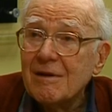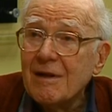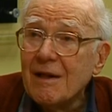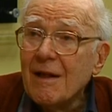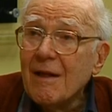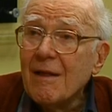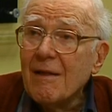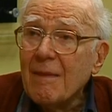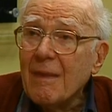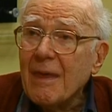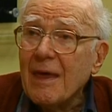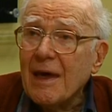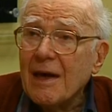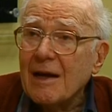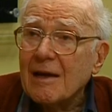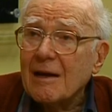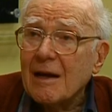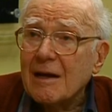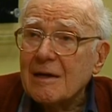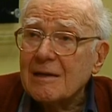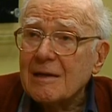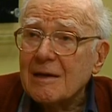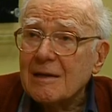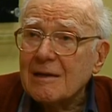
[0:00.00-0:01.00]
Yeah. And
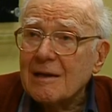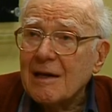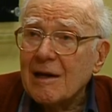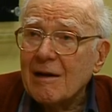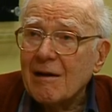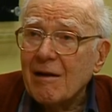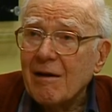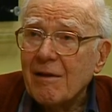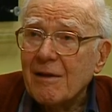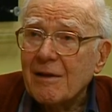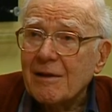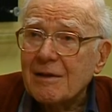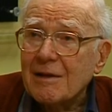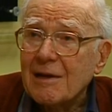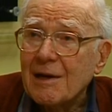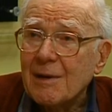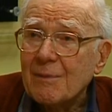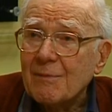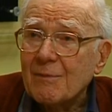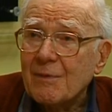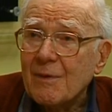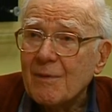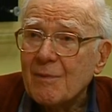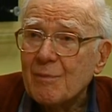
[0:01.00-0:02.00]
I get that all the
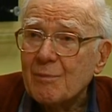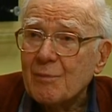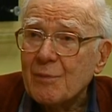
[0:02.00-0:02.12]
time from